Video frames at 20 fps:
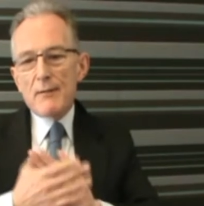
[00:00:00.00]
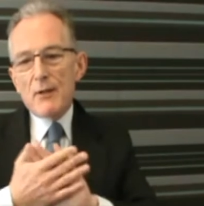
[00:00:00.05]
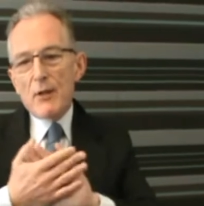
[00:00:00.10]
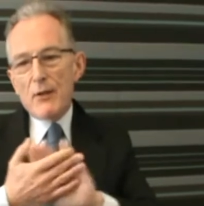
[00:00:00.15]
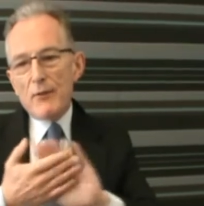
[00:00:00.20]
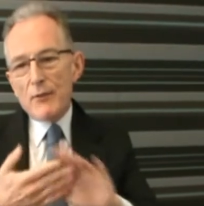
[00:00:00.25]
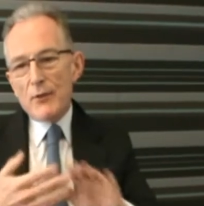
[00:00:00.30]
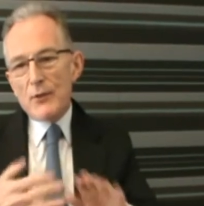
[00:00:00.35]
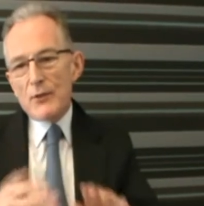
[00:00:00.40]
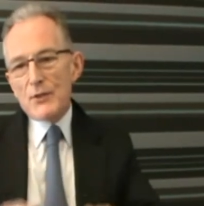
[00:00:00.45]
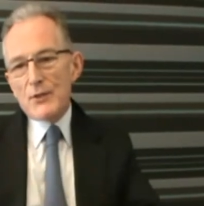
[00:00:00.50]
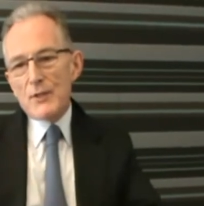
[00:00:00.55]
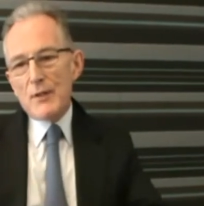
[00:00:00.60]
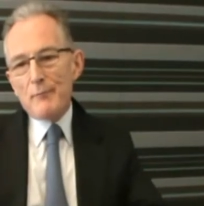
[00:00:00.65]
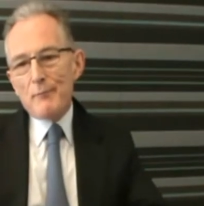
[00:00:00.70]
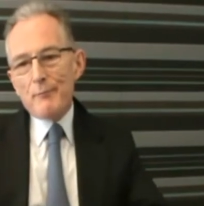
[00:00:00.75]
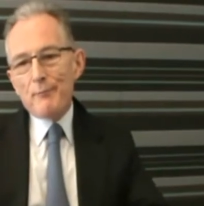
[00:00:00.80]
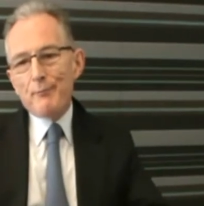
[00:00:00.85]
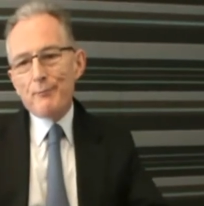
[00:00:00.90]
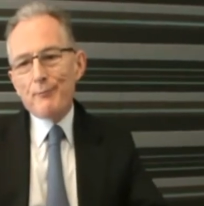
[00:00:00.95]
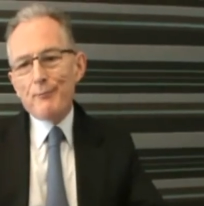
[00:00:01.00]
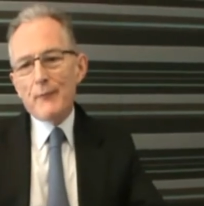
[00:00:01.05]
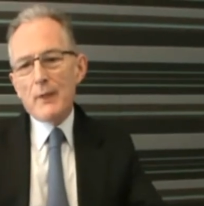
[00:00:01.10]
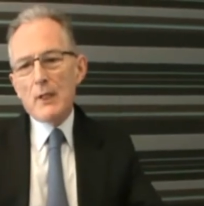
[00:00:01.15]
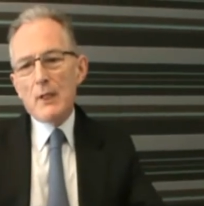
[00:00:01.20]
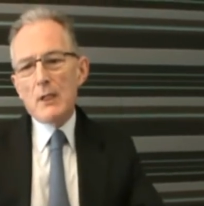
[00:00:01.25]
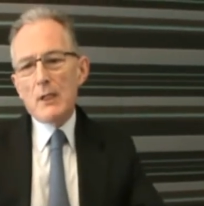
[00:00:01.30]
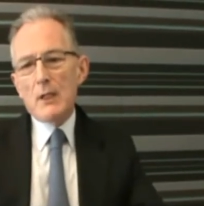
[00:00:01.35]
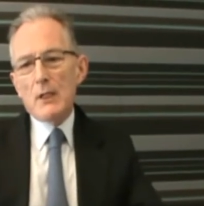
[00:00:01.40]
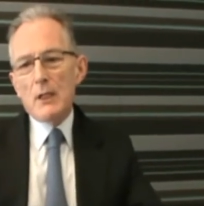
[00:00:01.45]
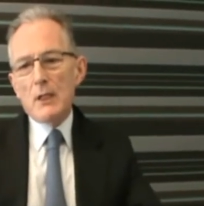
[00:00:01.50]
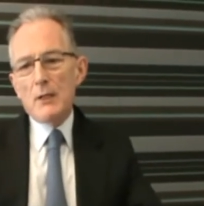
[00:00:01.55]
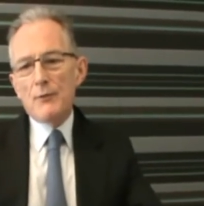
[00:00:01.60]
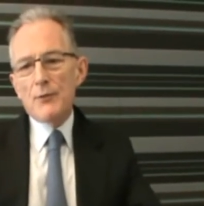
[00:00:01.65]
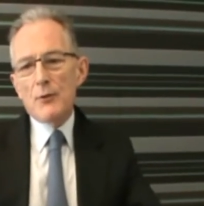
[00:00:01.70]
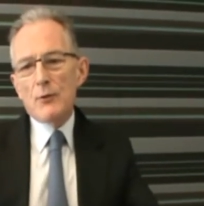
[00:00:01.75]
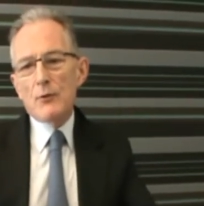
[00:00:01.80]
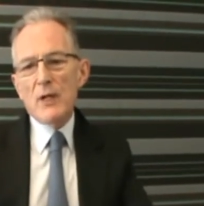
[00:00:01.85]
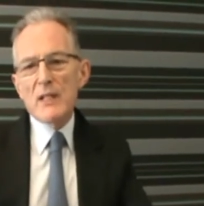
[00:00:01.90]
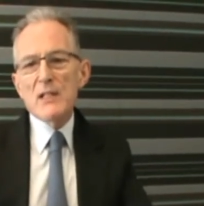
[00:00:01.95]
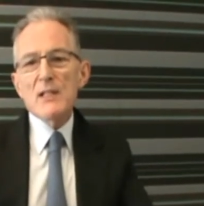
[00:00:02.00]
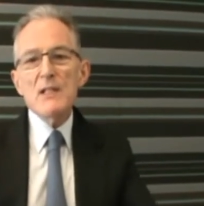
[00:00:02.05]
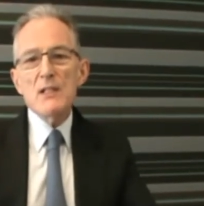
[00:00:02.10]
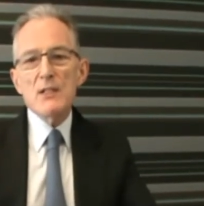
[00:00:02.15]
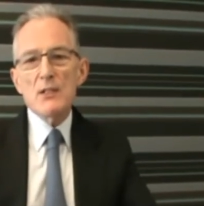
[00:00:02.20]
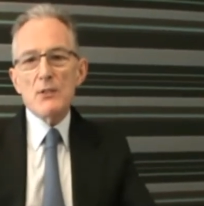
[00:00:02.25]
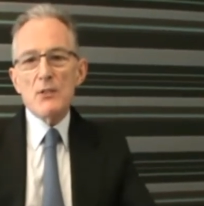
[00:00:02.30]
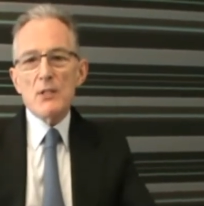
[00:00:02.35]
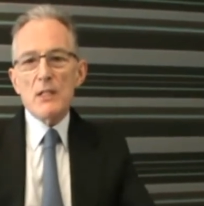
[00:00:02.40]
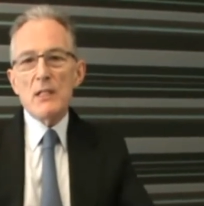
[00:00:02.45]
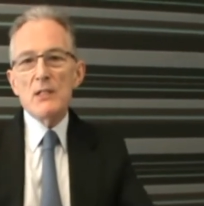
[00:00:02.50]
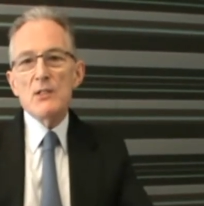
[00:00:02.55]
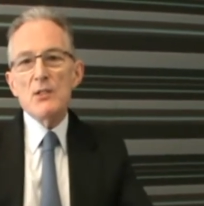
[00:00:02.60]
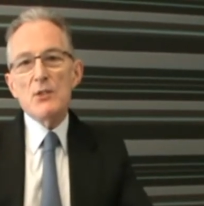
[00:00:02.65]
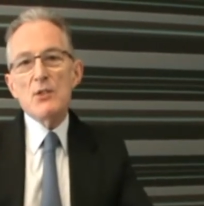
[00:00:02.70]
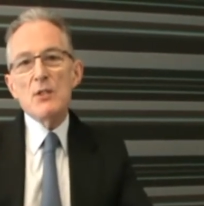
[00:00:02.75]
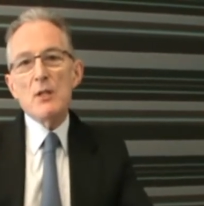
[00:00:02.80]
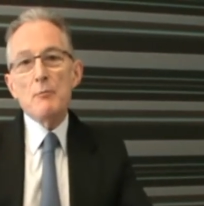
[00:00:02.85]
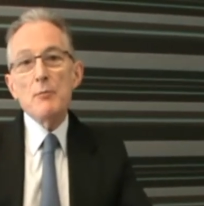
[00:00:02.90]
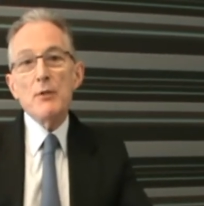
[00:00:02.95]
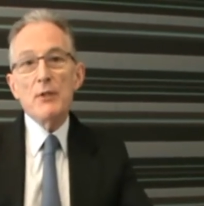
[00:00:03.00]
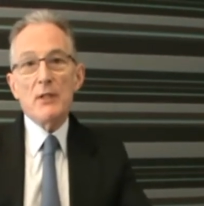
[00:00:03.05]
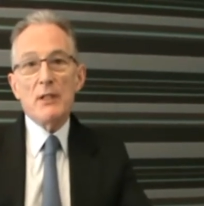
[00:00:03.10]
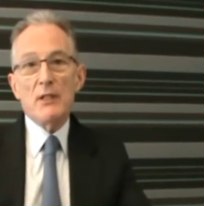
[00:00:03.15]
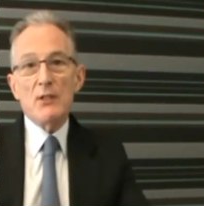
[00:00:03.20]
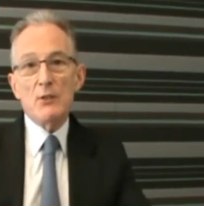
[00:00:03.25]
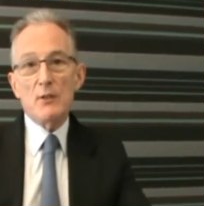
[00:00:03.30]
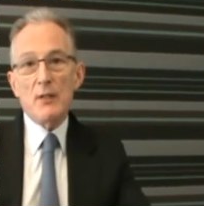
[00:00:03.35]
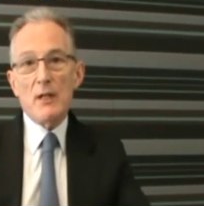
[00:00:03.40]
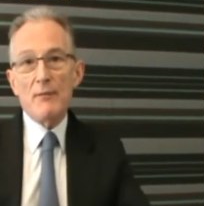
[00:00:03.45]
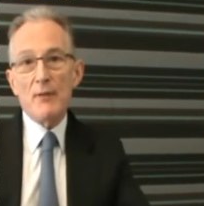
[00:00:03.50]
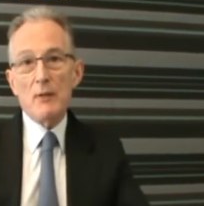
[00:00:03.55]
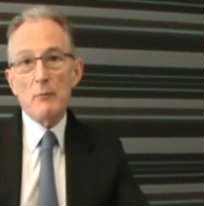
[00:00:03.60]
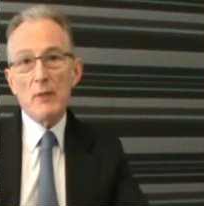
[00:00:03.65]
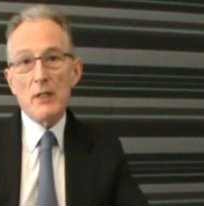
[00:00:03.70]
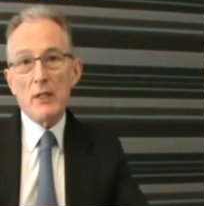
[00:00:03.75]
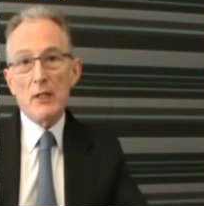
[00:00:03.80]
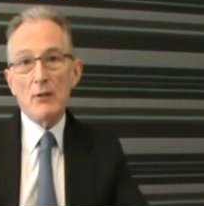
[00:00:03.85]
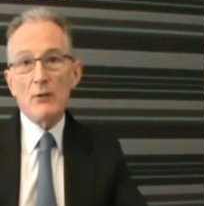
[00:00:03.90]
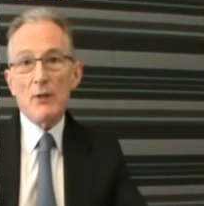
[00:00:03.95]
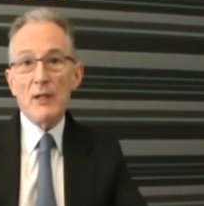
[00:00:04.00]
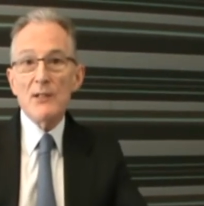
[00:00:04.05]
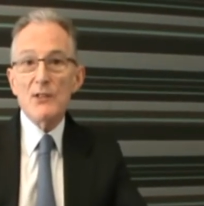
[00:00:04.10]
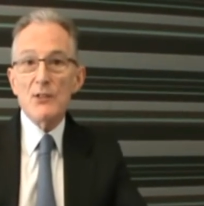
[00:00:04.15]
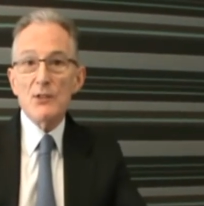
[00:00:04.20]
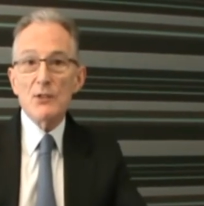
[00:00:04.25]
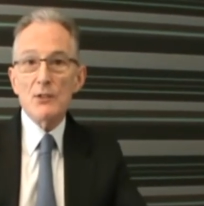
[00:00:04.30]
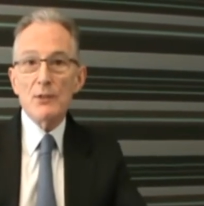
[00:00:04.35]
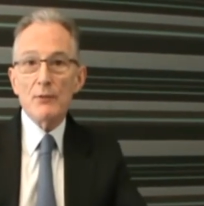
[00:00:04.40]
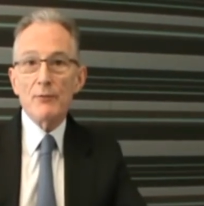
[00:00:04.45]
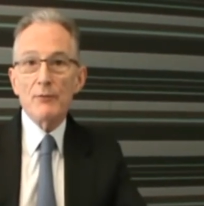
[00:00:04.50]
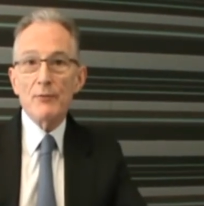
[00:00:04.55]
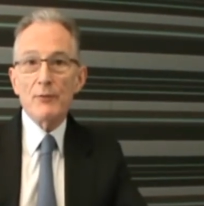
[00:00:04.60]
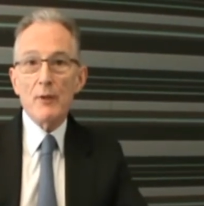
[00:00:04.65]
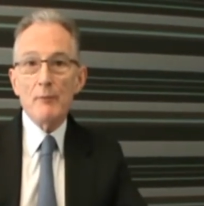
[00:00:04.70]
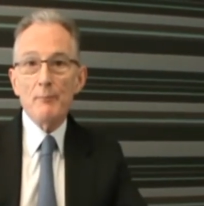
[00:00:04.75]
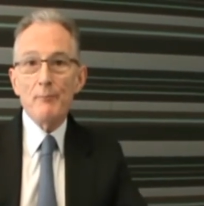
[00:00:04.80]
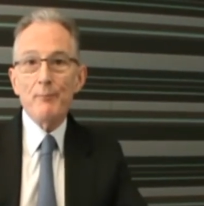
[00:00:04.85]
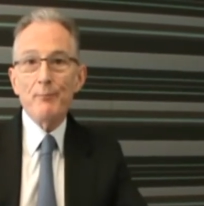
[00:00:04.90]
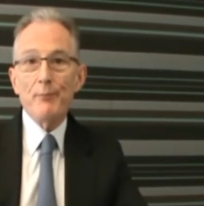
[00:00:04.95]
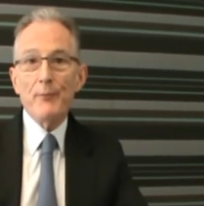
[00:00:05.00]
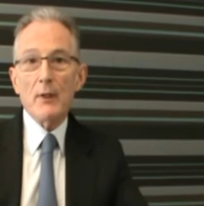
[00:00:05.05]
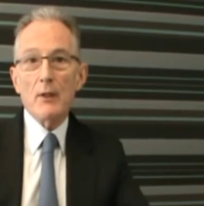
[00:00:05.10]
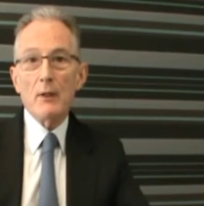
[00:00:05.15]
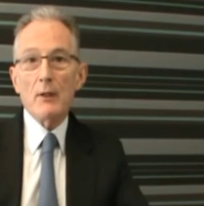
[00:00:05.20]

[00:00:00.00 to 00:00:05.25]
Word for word: it's evident that um, if the crisis in, is interpreted as having been a crisis of um,